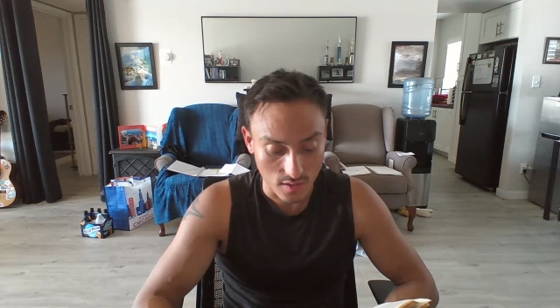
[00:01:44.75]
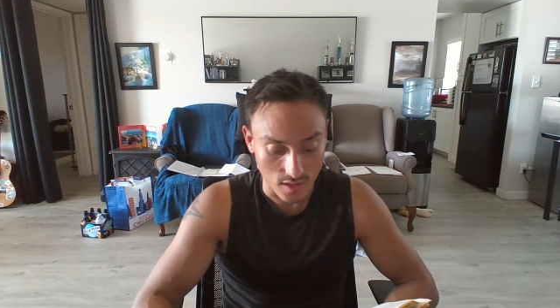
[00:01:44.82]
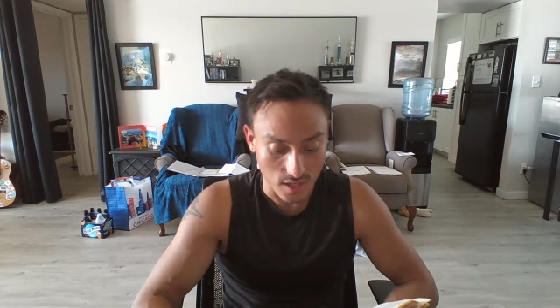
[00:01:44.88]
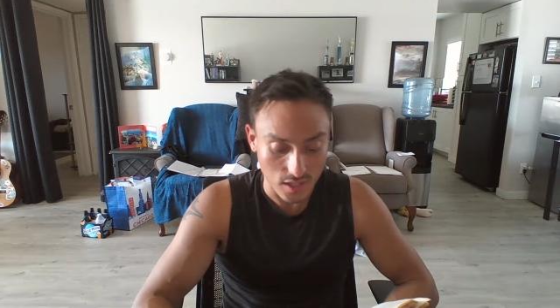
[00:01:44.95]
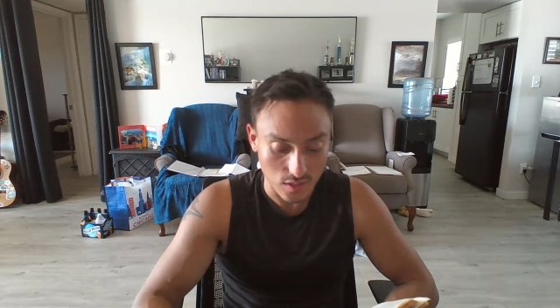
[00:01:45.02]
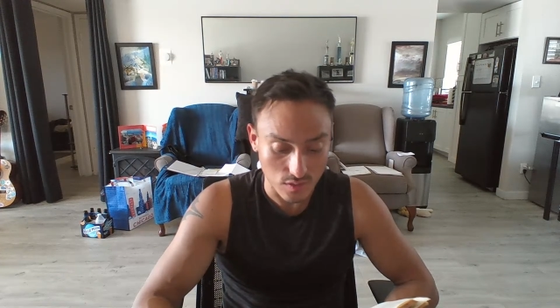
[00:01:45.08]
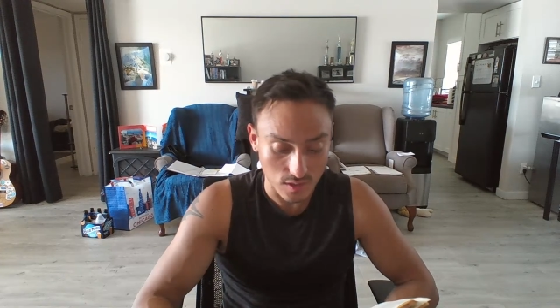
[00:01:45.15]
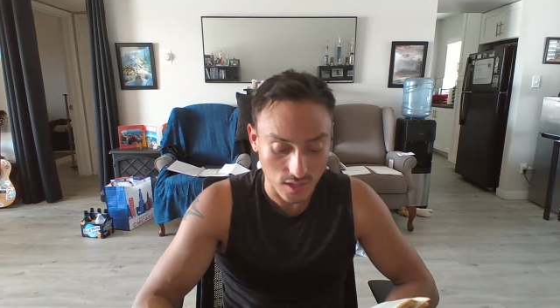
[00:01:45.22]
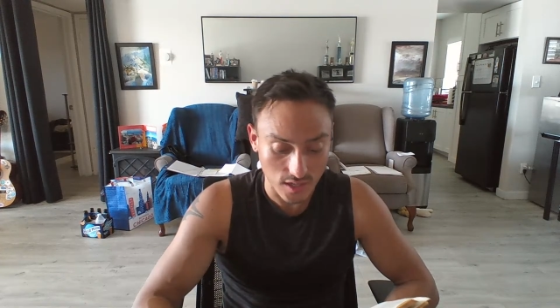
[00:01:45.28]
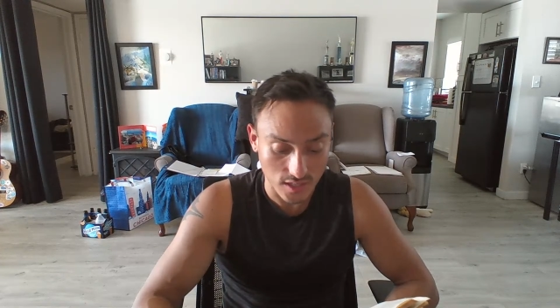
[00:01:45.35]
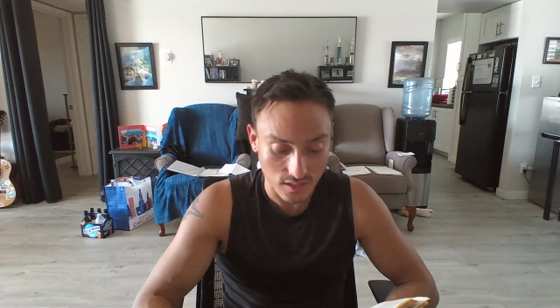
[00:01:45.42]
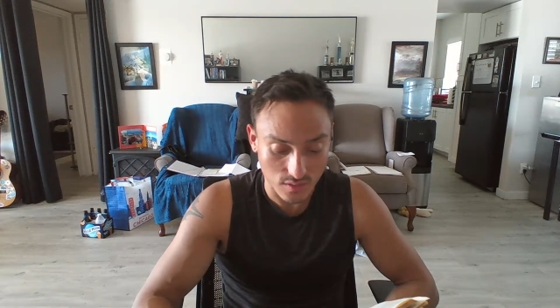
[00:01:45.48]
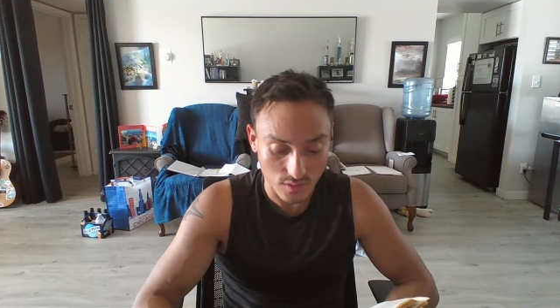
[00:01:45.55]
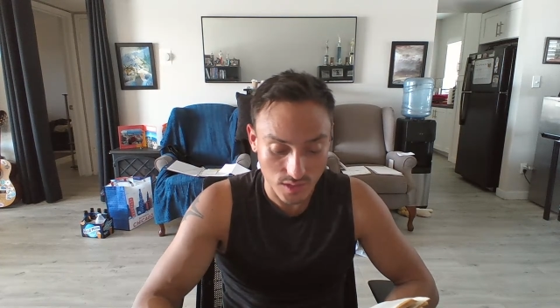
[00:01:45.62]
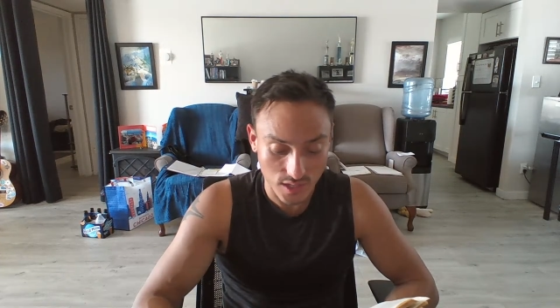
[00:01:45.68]
The
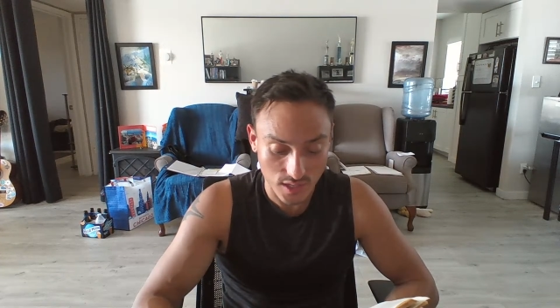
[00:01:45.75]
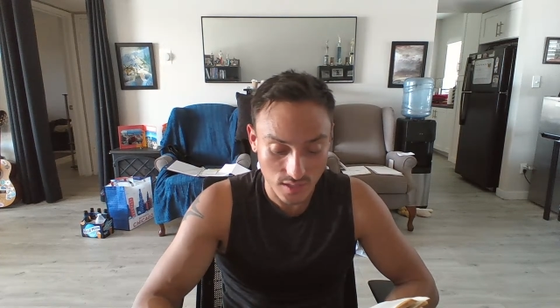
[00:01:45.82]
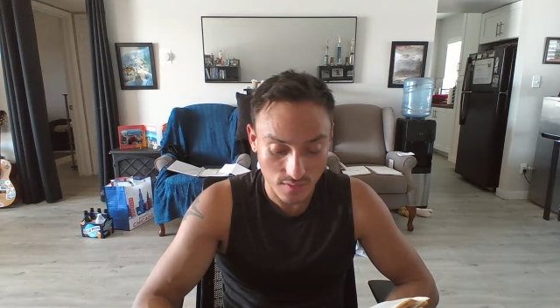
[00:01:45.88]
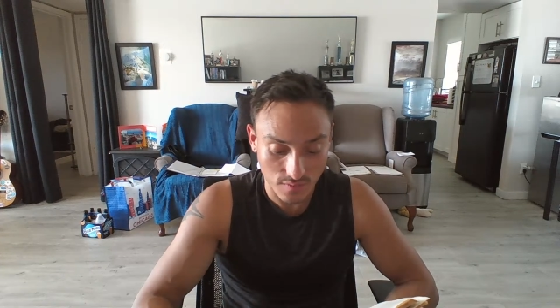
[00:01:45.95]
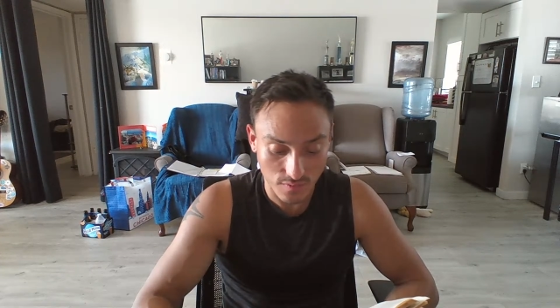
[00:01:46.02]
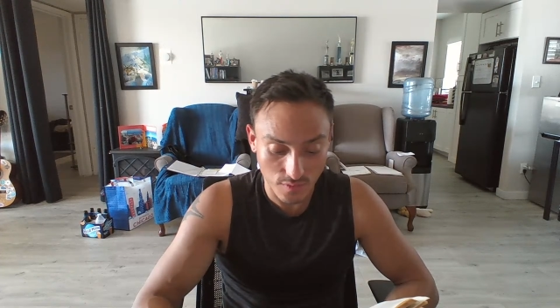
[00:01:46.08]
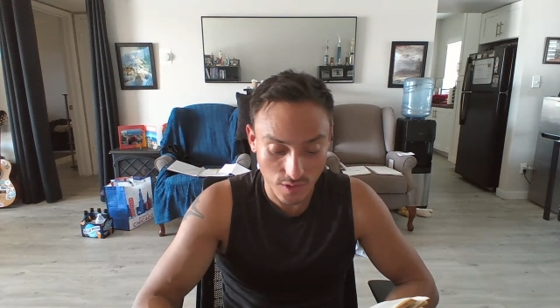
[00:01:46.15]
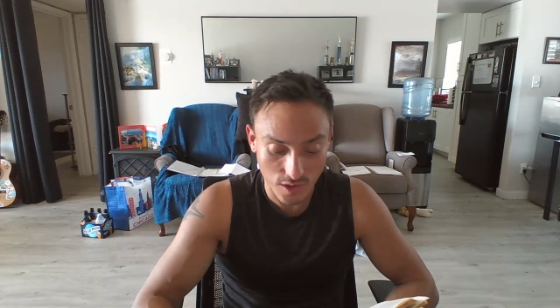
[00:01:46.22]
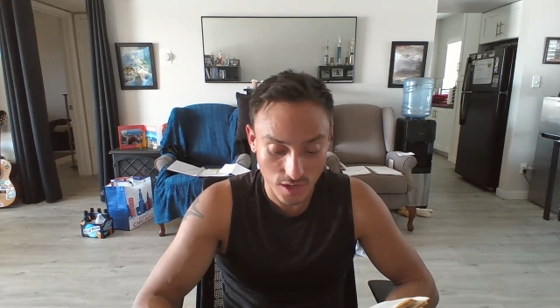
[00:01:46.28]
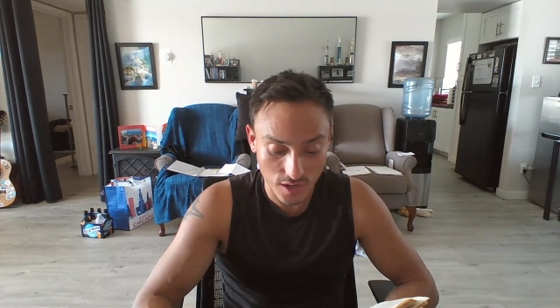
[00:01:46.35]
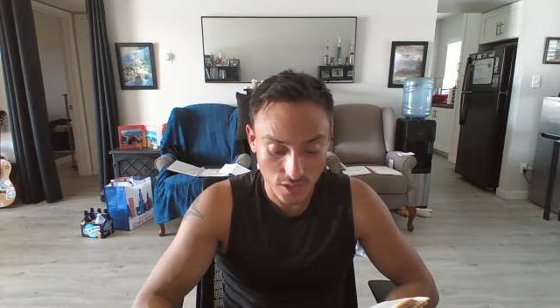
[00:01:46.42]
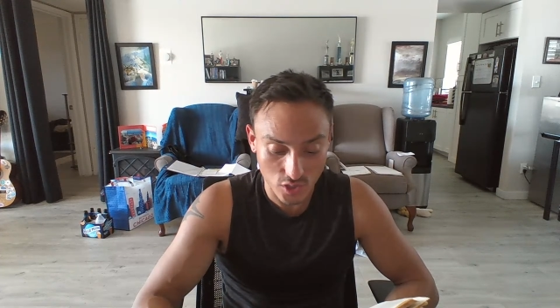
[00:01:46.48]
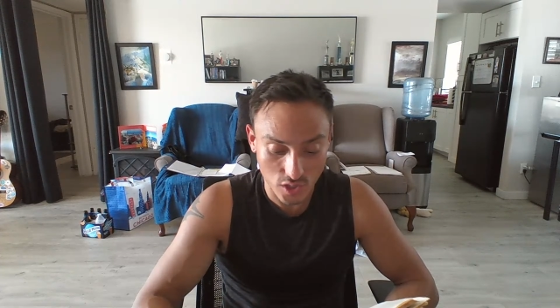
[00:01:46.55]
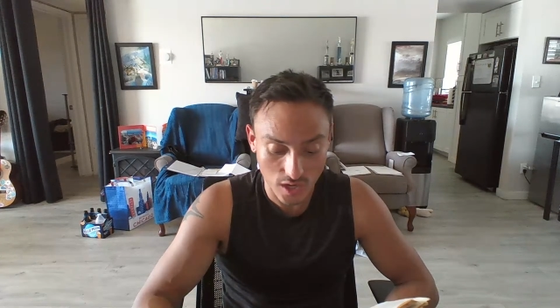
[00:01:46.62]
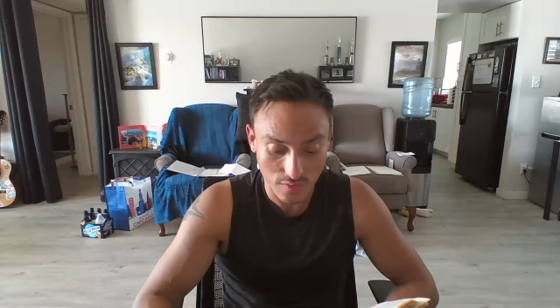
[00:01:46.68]
Israelites were then free
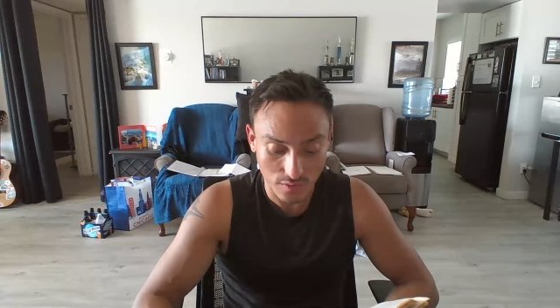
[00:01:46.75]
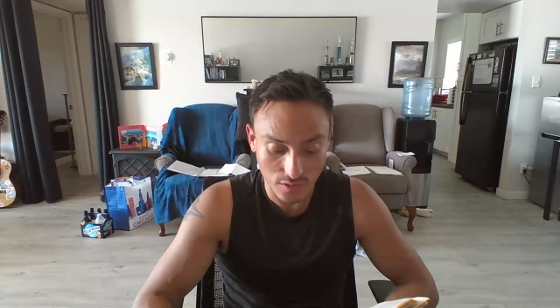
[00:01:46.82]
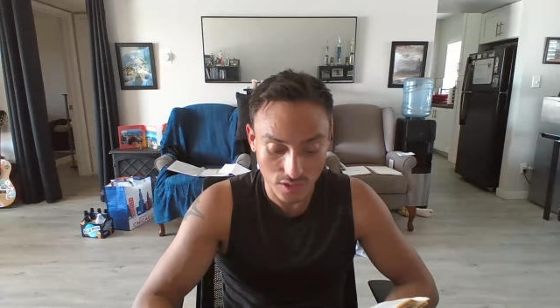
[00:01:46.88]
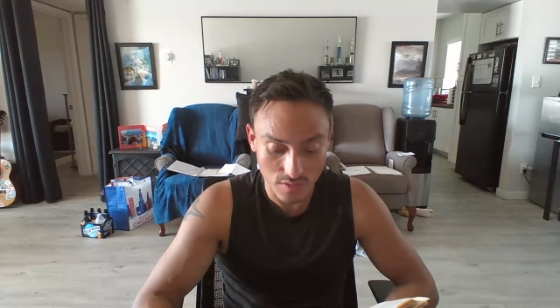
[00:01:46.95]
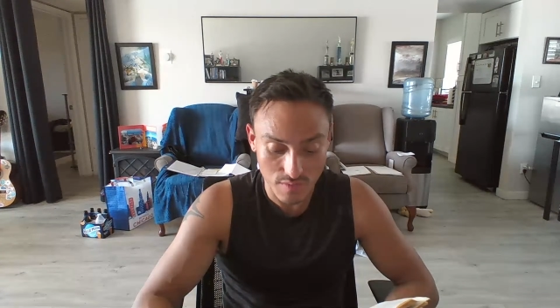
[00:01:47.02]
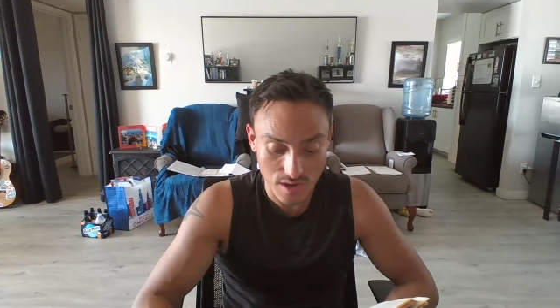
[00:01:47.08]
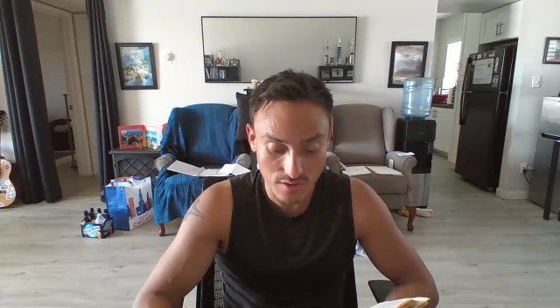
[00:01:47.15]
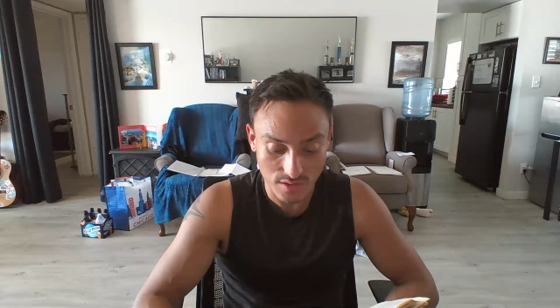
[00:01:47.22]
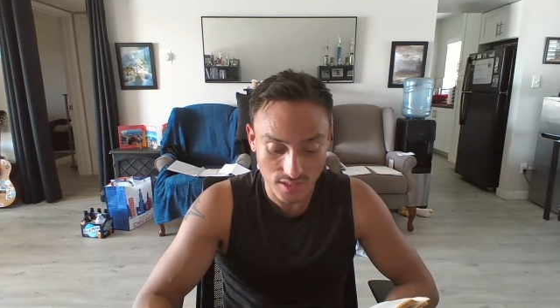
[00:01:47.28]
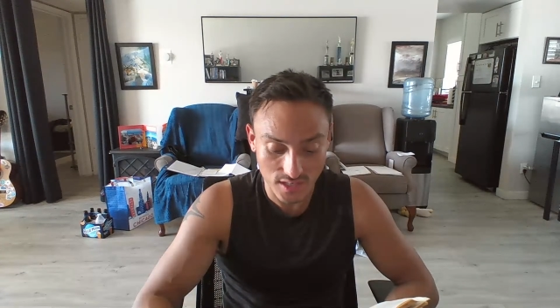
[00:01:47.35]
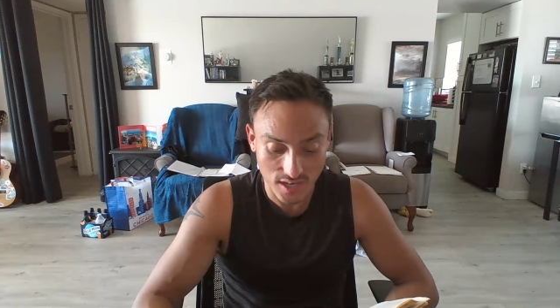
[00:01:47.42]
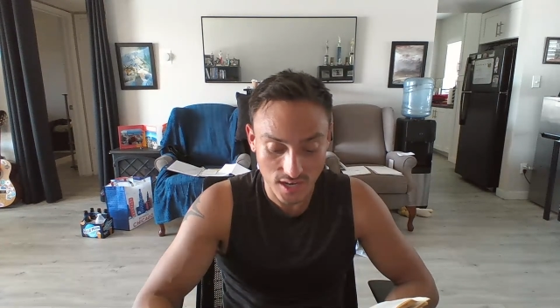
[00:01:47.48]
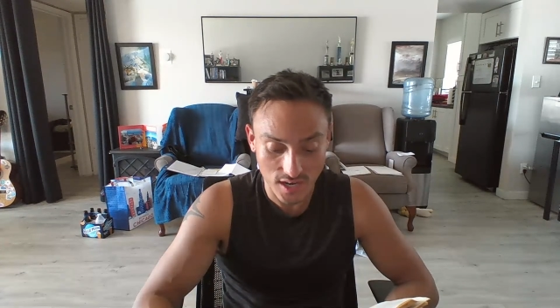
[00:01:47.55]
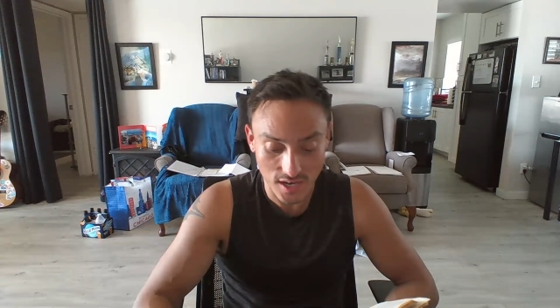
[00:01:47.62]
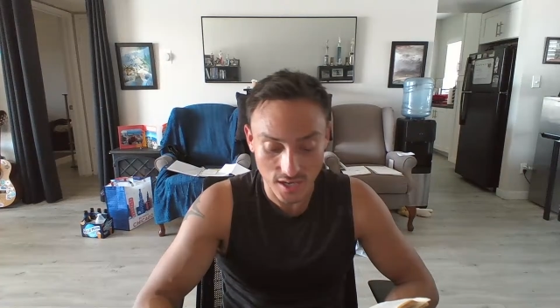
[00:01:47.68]
to travel to Mount
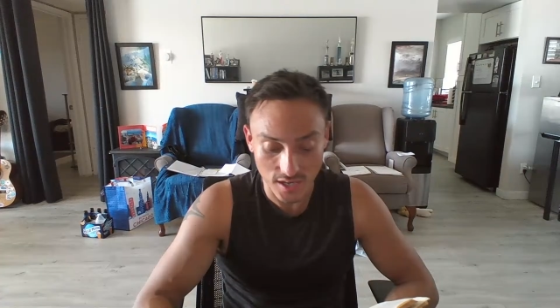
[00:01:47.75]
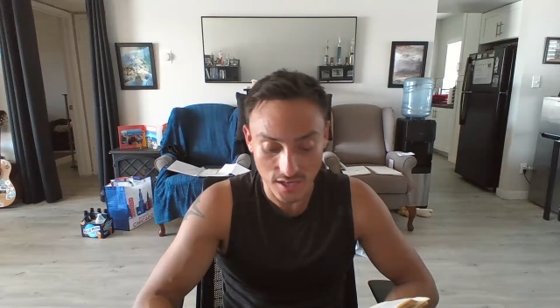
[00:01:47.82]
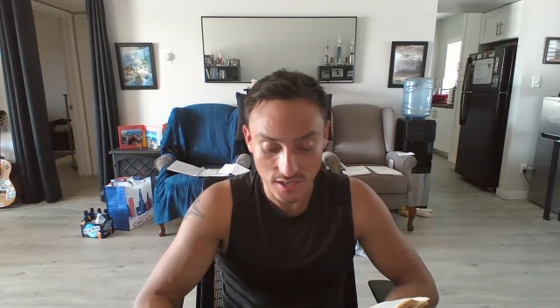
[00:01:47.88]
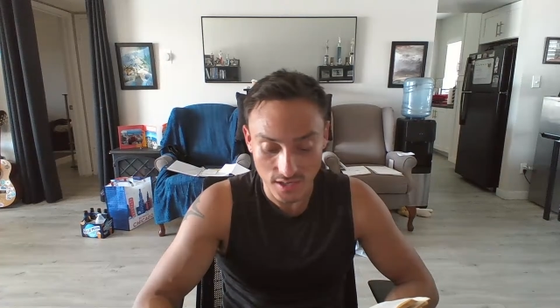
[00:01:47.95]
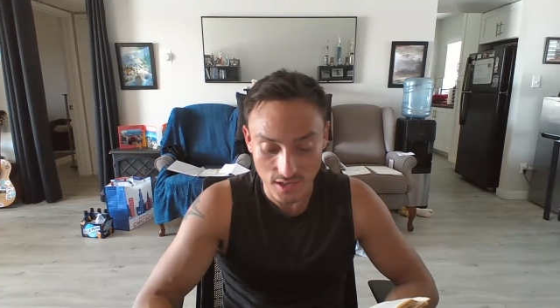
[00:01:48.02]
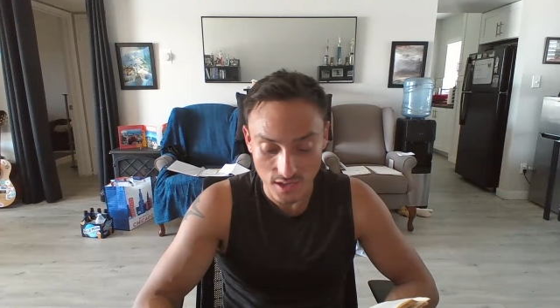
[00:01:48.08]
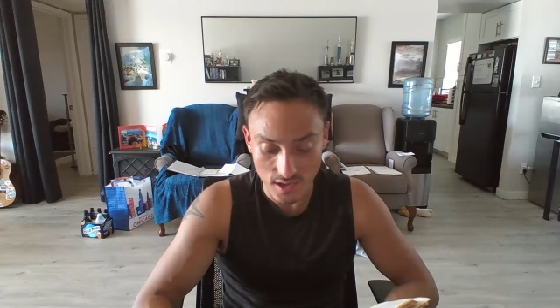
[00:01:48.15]
Sinai.